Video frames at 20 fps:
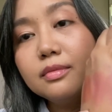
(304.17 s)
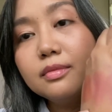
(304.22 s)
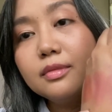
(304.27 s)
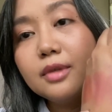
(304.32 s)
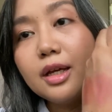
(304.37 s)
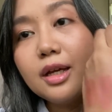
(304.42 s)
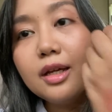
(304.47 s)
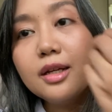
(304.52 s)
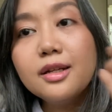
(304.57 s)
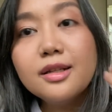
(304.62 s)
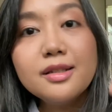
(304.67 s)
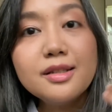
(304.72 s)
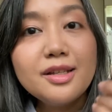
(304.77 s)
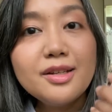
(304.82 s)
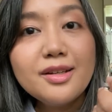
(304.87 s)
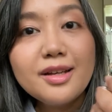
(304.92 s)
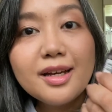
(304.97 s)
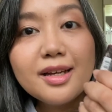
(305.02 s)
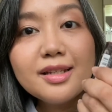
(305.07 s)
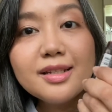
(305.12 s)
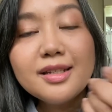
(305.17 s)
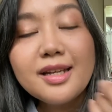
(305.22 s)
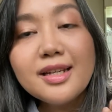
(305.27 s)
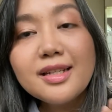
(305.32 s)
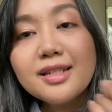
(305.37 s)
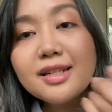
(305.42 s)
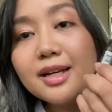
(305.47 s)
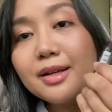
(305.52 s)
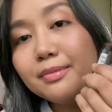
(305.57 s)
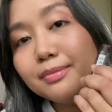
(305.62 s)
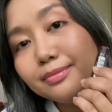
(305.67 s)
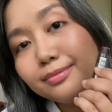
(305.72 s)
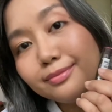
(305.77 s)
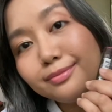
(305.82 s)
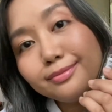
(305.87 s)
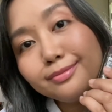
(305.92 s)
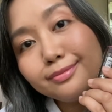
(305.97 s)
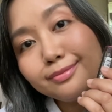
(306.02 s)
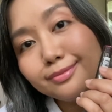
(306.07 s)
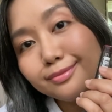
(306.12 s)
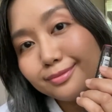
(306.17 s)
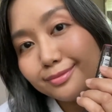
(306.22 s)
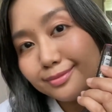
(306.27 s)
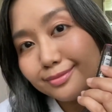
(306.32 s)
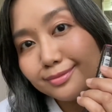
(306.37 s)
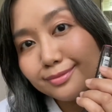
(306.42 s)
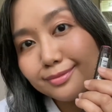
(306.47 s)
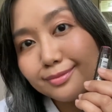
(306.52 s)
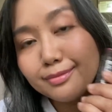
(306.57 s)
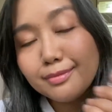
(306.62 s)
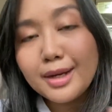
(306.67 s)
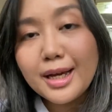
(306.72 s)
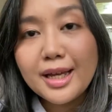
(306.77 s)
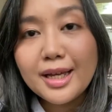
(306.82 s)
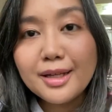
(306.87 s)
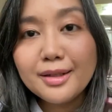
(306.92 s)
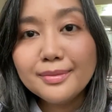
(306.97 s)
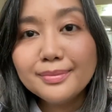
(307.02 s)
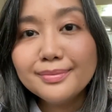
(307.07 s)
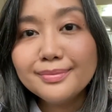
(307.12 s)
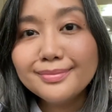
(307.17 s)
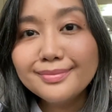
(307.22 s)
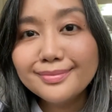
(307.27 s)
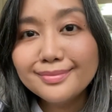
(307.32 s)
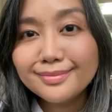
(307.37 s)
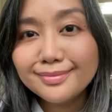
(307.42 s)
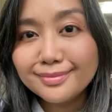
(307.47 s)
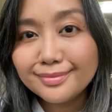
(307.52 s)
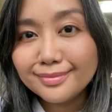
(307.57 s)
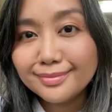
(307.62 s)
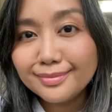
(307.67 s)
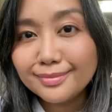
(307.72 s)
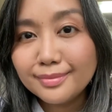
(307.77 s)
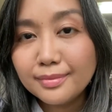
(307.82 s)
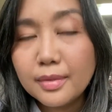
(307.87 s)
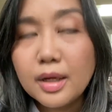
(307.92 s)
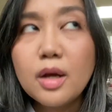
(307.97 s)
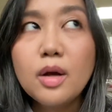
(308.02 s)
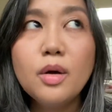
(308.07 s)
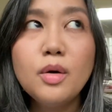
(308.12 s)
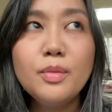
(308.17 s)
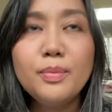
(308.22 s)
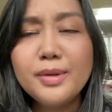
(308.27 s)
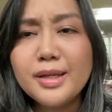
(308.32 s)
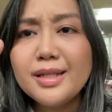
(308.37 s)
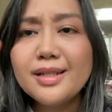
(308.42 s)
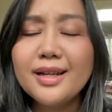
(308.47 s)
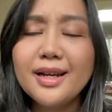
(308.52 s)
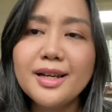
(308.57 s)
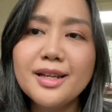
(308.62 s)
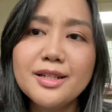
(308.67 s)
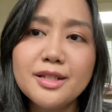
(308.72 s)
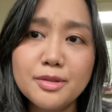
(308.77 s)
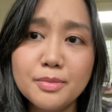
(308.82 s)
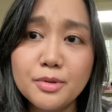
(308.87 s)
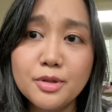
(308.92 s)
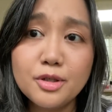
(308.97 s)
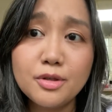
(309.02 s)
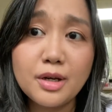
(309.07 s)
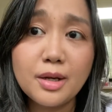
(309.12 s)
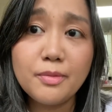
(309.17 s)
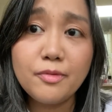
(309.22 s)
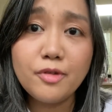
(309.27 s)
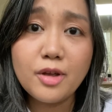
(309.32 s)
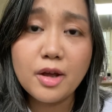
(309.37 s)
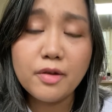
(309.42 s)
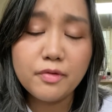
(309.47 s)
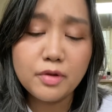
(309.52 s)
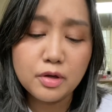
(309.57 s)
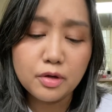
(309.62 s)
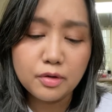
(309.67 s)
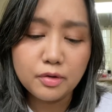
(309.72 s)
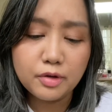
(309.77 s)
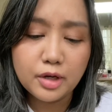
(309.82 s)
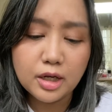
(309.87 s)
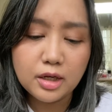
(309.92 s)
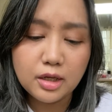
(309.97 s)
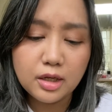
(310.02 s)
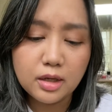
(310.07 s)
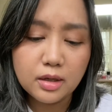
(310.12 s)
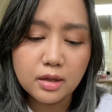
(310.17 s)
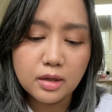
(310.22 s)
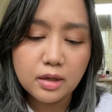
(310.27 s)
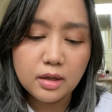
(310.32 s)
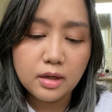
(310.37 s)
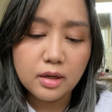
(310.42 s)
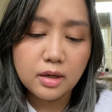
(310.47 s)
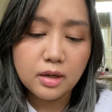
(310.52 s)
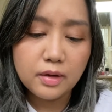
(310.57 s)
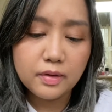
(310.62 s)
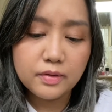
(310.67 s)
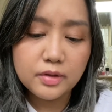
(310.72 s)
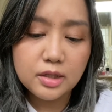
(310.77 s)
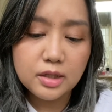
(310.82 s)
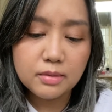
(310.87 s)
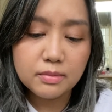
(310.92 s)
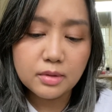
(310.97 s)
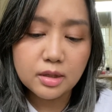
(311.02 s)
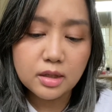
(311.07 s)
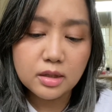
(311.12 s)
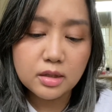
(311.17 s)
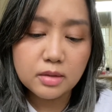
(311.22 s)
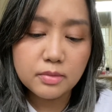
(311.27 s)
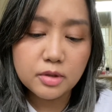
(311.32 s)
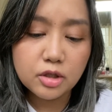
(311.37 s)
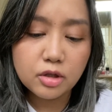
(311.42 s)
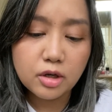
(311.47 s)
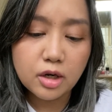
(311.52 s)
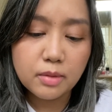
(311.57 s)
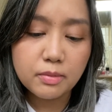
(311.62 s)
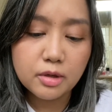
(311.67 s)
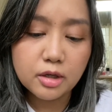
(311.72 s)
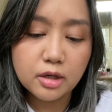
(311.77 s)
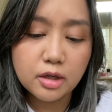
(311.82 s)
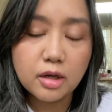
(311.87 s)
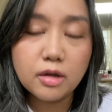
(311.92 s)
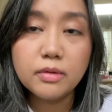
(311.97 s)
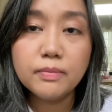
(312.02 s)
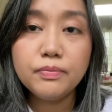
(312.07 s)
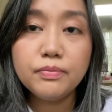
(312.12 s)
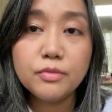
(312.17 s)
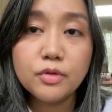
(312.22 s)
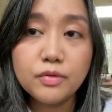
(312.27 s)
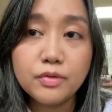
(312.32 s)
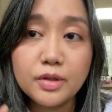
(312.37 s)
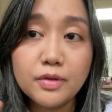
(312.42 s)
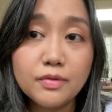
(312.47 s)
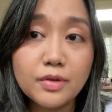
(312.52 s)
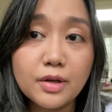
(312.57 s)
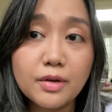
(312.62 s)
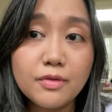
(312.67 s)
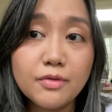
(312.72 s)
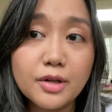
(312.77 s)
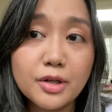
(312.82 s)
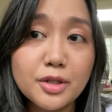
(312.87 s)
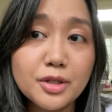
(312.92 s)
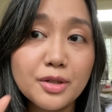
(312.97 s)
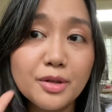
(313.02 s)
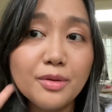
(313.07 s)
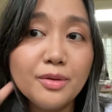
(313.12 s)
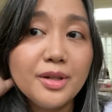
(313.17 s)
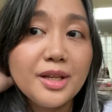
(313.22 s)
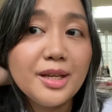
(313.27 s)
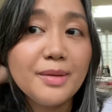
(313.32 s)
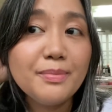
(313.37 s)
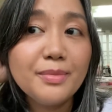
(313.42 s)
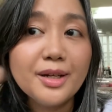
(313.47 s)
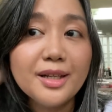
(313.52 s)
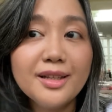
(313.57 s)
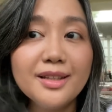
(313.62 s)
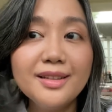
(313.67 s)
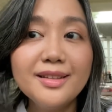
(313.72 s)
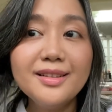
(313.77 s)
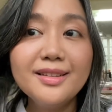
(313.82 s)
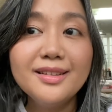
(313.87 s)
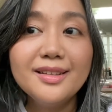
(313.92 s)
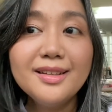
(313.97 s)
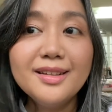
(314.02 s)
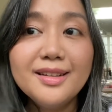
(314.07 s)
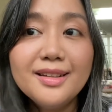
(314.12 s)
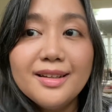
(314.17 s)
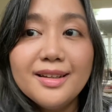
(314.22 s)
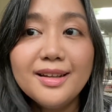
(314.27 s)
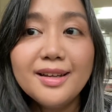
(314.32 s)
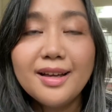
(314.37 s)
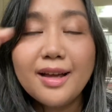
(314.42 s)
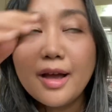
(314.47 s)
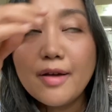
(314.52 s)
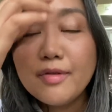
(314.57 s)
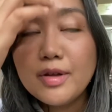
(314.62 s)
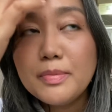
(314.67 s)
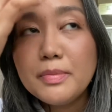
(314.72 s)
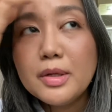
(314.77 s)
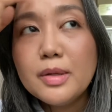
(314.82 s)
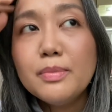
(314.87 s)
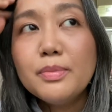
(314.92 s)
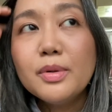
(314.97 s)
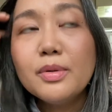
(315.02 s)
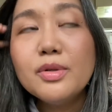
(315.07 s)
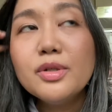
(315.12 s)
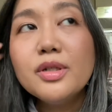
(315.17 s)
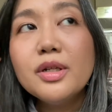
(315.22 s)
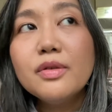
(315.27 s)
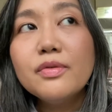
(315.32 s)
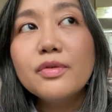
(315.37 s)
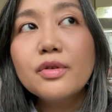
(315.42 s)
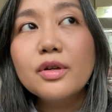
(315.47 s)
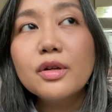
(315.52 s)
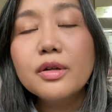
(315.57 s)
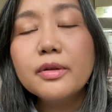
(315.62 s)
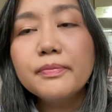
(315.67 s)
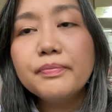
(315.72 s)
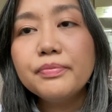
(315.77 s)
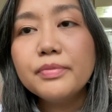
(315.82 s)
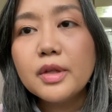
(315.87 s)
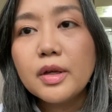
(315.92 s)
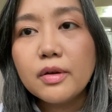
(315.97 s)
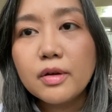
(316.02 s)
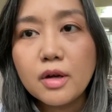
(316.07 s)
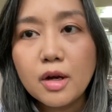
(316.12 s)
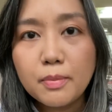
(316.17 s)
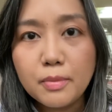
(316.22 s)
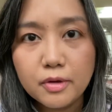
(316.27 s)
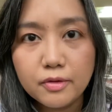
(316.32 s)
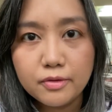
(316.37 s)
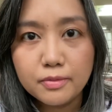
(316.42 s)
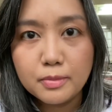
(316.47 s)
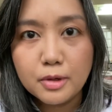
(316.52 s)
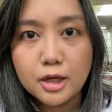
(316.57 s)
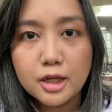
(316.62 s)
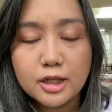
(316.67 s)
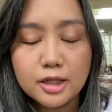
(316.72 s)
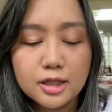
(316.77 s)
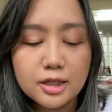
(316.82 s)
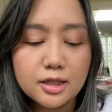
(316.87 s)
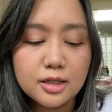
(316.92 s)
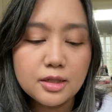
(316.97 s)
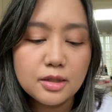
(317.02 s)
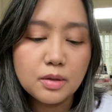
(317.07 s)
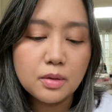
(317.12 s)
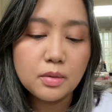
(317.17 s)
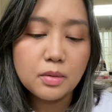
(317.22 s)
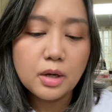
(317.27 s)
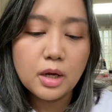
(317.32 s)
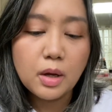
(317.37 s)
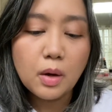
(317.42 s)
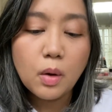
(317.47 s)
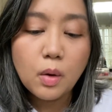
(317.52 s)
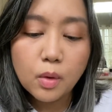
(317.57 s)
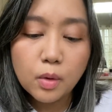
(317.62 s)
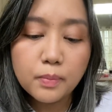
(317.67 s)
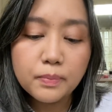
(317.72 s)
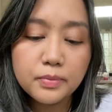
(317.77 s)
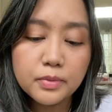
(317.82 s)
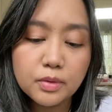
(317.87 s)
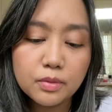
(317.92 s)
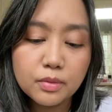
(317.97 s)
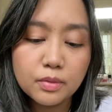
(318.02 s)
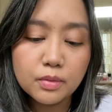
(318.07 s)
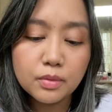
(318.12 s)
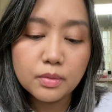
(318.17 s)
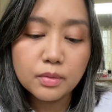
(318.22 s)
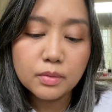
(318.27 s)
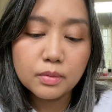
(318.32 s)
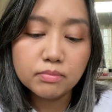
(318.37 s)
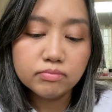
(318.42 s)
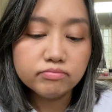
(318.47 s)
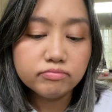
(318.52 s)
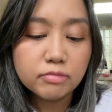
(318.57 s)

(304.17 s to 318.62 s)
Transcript: and I'll see you guys next time. Bye. Oh, please like and subscribe if you haven't already. I've seen my subscriber count moving very, very slowly, but I haven't been posting for a couple of months, so I hope to